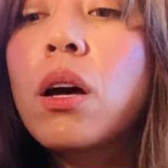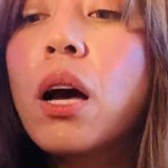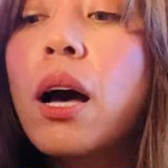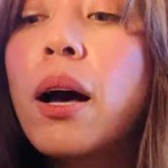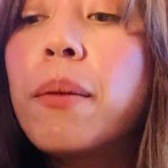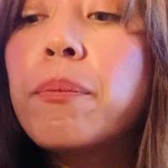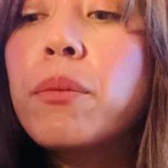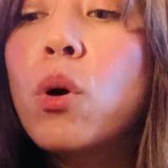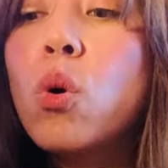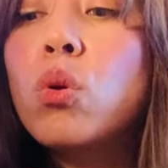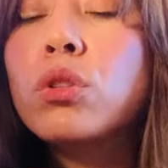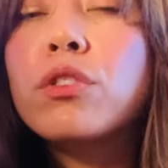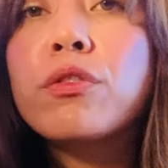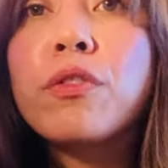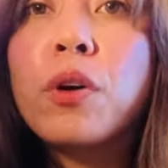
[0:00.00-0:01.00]

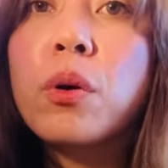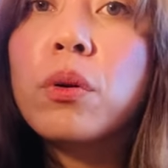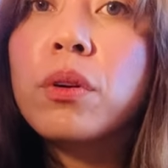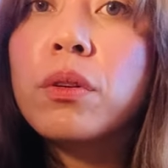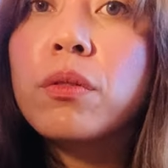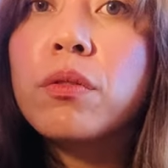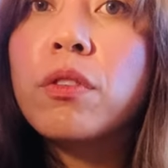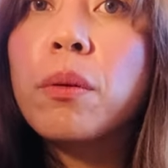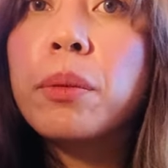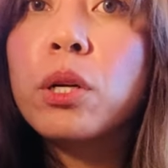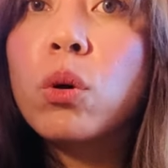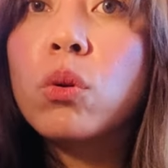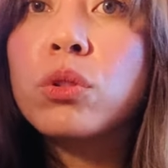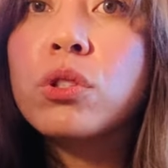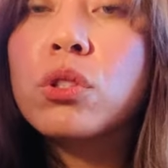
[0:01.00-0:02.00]
old folk from an old